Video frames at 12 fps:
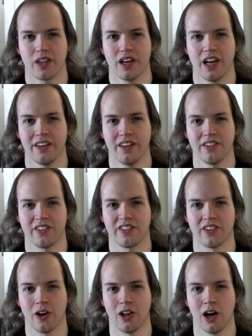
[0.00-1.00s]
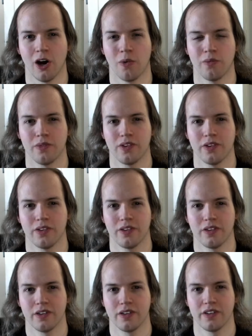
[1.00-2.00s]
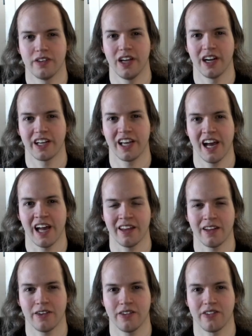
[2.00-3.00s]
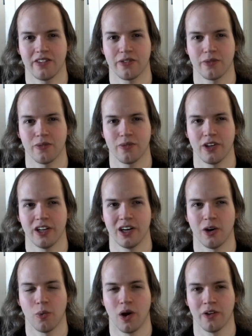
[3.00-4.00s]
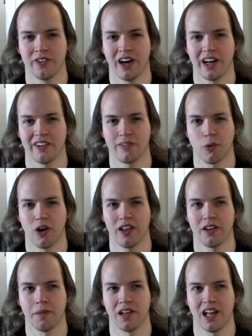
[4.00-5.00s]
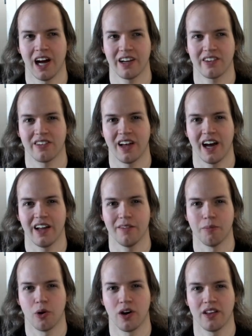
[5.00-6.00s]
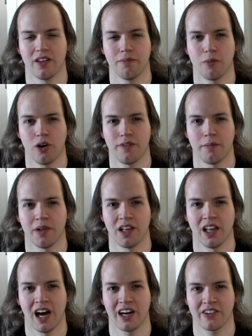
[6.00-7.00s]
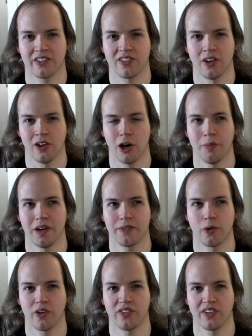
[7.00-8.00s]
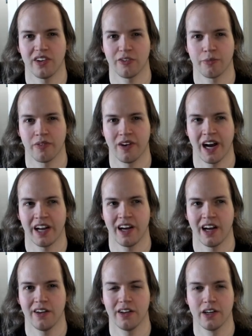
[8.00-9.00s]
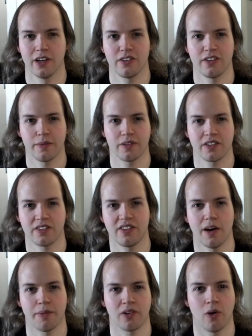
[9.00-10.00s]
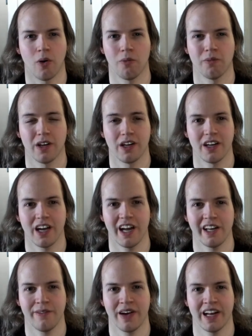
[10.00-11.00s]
And then the solo, yet again, it's just, you know, well done. It's more on the melodic side, more of a melodic solo, but of course he does provide typical Eddie Van